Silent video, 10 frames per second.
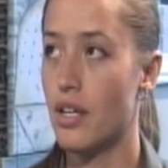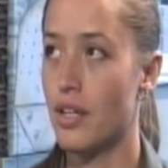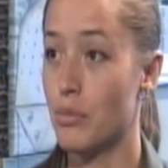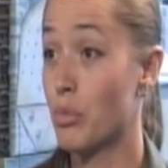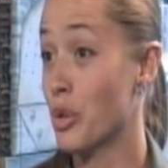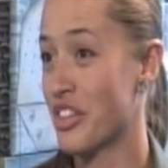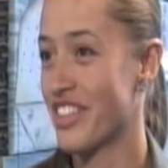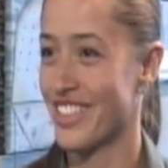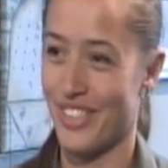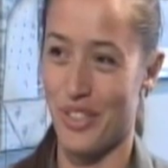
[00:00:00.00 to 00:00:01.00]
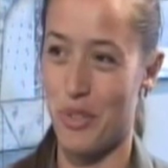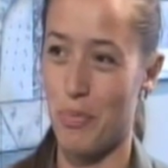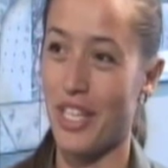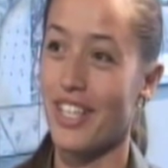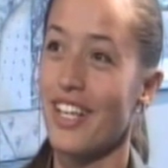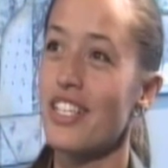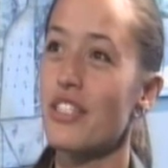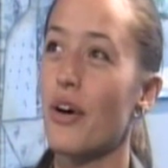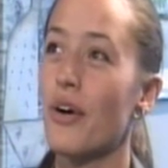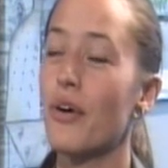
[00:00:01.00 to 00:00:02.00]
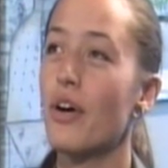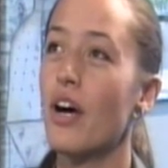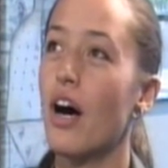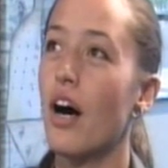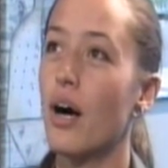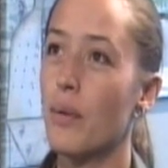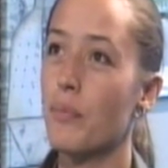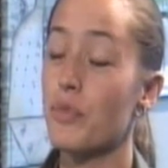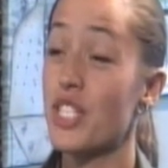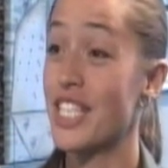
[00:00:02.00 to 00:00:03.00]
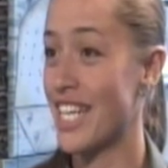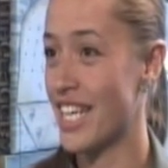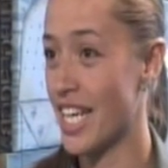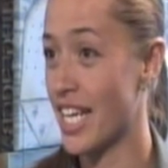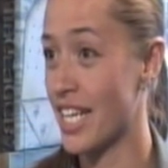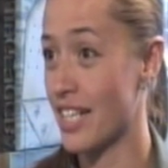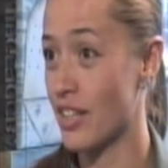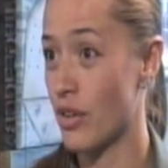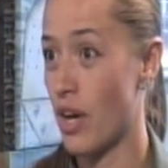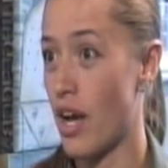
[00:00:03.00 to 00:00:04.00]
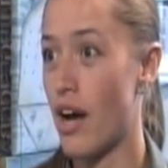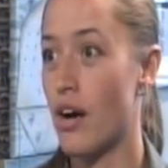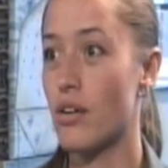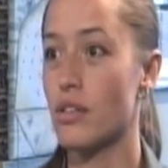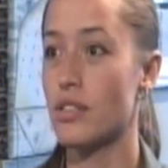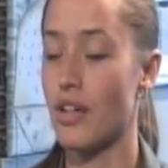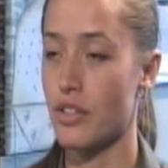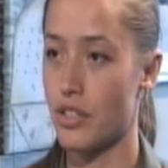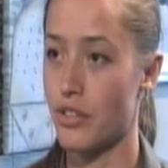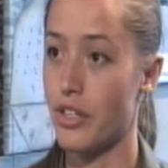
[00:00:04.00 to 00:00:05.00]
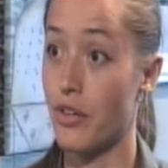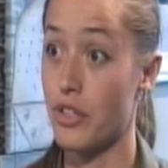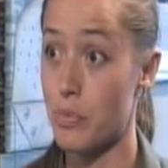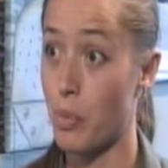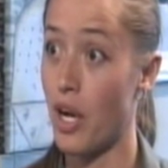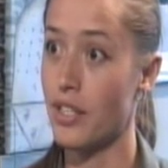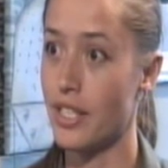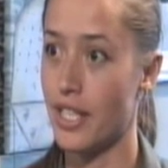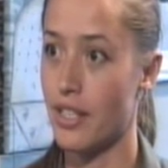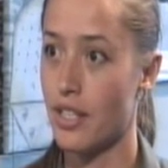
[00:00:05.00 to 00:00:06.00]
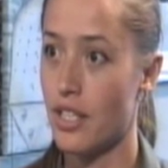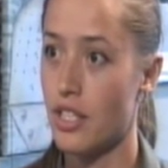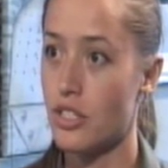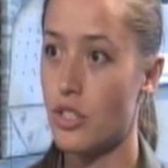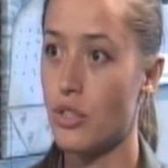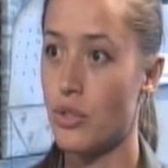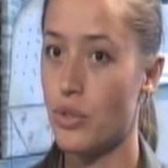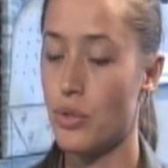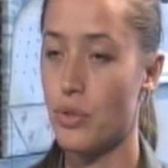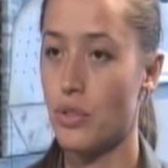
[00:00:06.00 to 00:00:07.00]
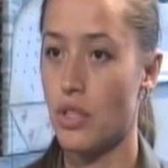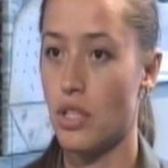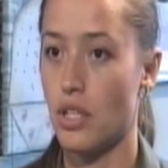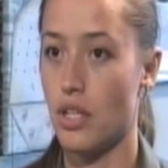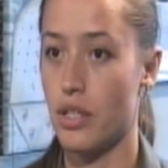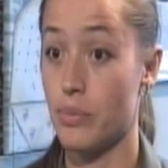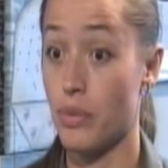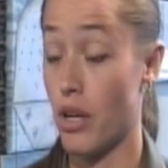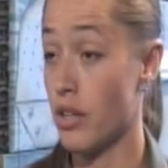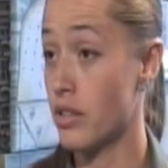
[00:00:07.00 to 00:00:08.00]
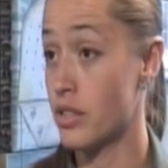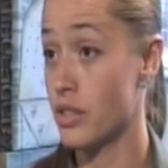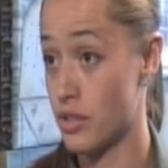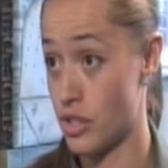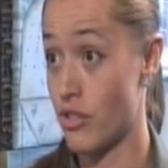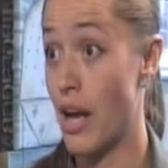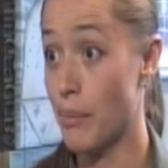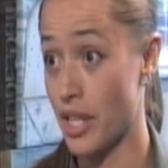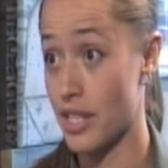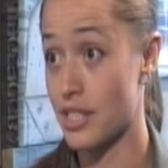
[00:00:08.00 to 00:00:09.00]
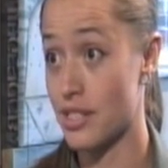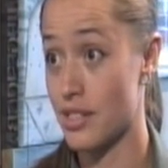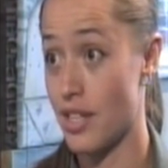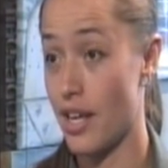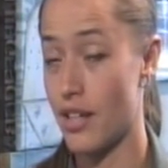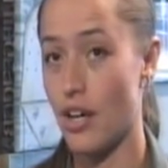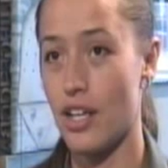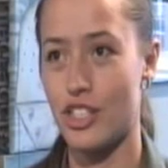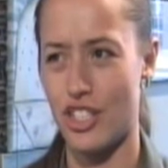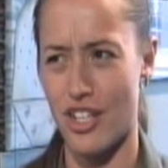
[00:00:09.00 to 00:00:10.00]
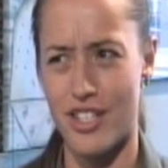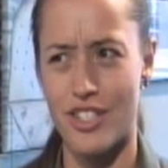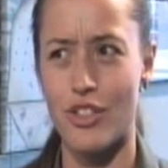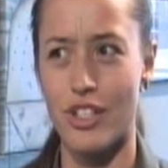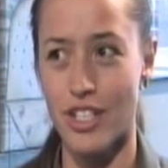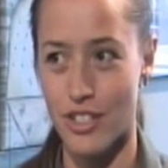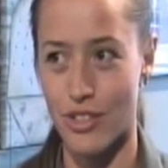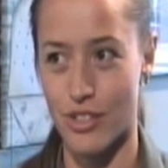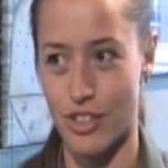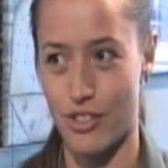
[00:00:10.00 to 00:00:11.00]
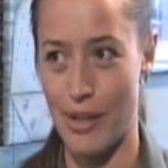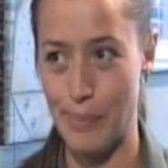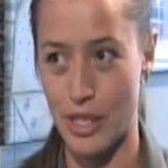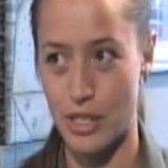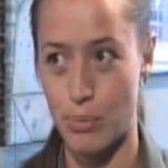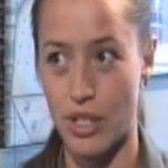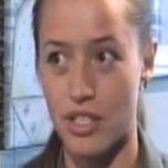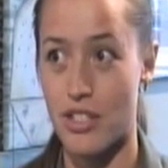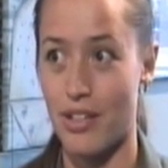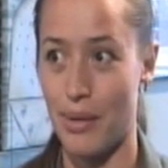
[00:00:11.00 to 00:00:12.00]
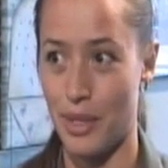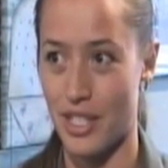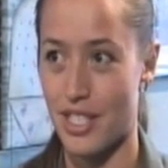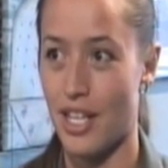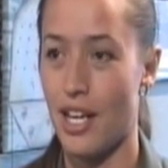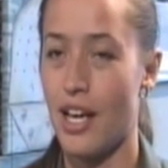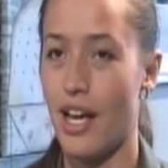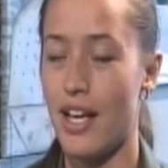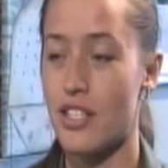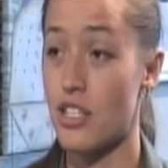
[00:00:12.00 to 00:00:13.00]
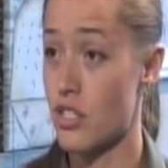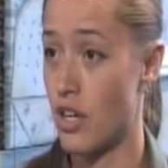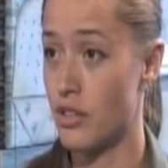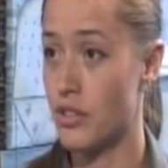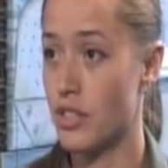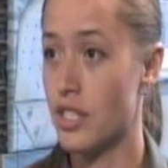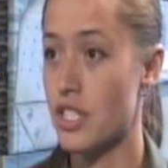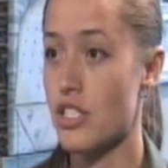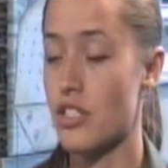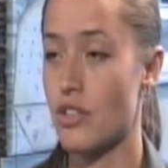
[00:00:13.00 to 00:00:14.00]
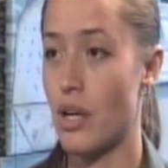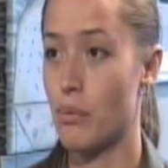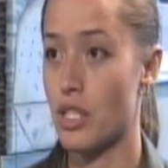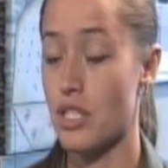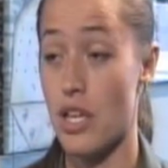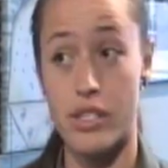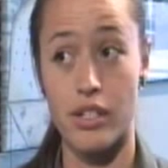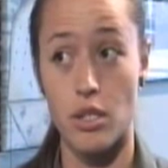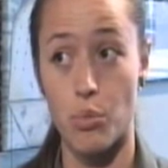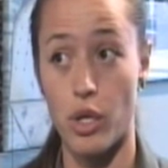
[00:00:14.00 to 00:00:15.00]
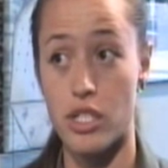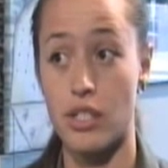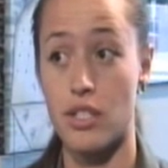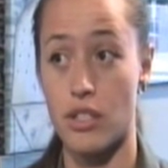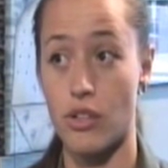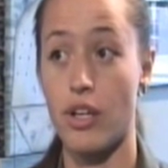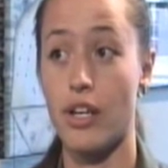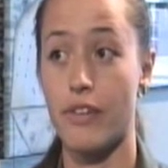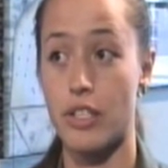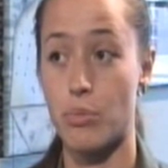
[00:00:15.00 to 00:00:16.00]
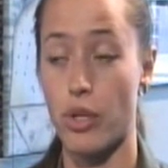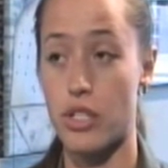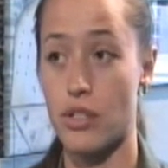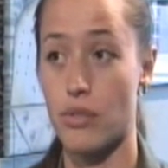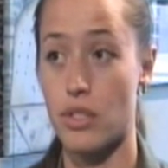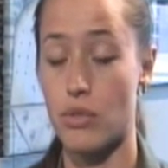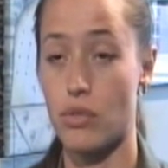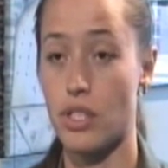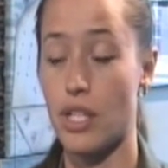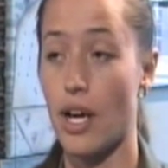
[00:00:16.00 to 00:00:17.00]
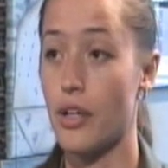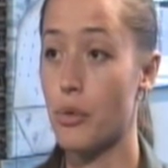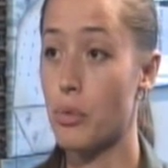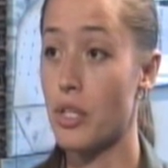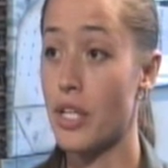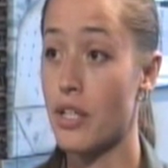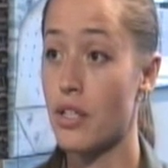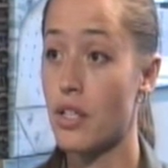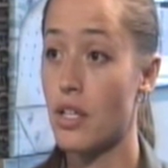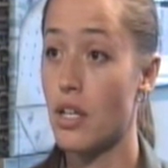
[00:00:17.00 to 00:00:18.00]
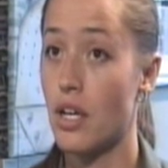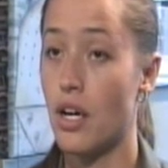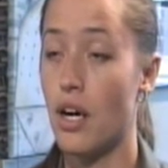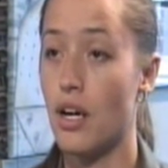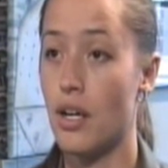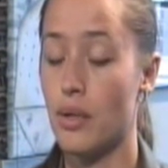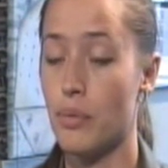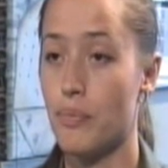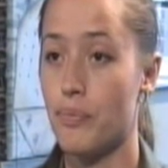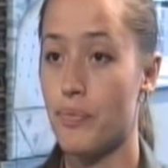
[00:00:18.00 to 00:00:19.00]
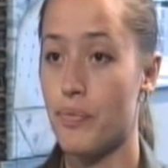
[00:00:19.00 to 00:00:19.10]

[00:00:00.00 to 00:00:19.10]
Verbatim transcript: um, booth, so to speak. So um, seeing how South Korea responded to um, art, to ceramics, and not just traditional ceramics, but ceramics as a genre and ceramics as an expression, as a creative expression, was really eye-opening. Um,